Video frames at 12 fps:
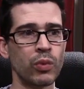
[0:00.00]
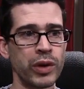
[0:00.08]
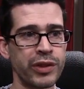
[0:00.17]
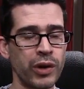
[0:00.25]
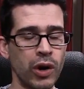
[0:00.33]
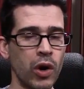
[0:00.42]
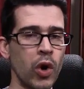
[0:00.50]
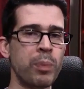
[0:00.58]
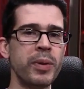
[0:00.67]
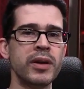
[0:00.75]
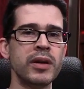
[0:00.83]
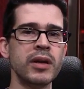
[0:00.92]
with
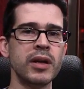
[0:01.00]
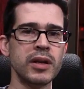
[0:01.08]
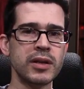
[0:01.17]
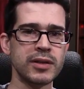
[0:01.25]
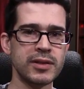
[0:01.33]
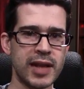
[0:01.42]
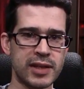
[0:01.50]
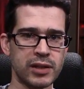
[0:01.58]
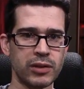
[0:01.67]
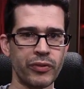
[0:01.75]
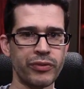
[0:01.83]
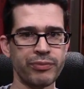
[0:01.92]
open
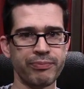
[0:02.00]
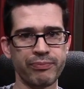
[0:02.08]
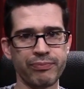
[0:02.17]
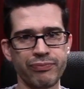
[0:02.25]
tentacles.